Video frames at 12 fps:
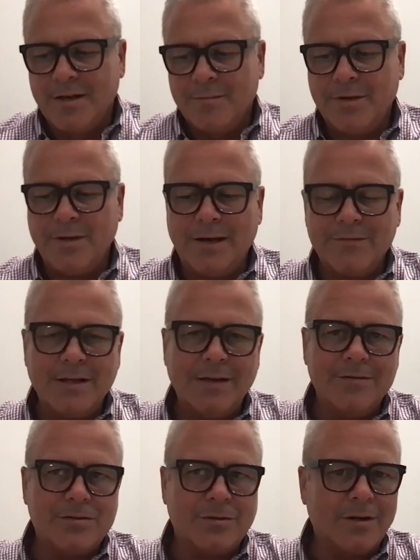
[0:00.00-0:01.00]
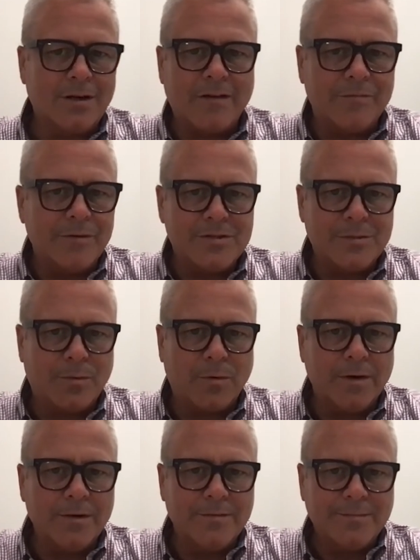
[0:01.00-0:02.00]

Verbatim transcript: But you have to have strong government support.